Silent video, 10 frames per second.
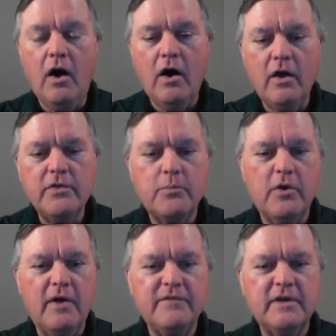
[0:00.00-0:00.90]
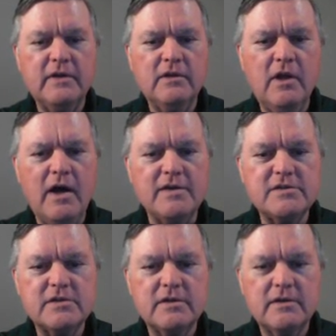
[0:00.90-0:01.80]
on the profit and
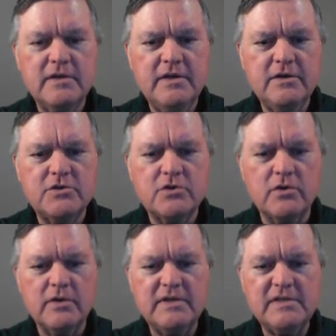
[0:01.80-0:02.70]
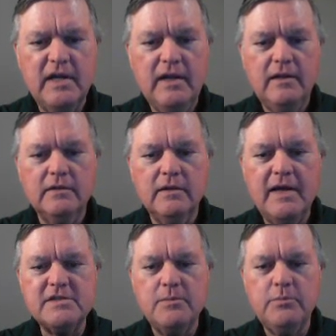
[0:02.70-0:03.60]
loss. Insurance,
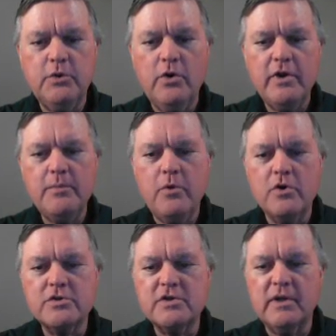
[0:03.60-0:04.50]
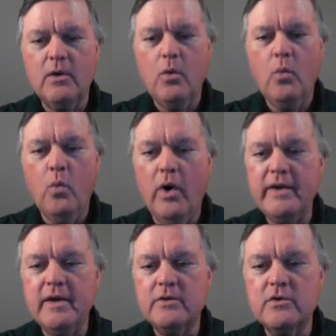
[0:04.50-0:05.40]
less employee portion,
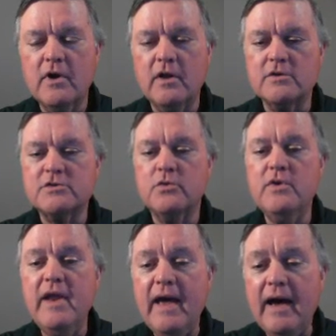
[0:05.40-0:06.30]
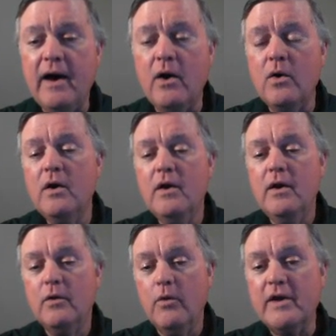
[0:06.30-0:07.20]
$100. So now
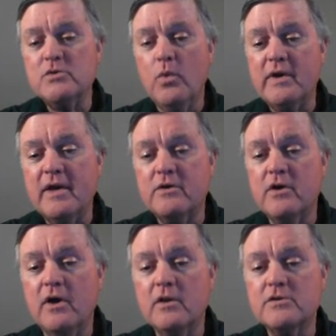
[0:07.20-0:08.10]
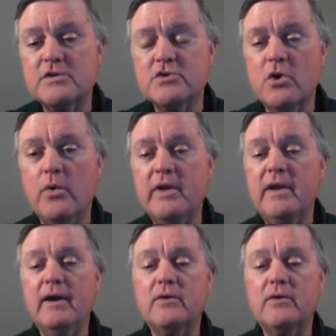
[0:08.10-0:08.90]
Greg's $100 is showing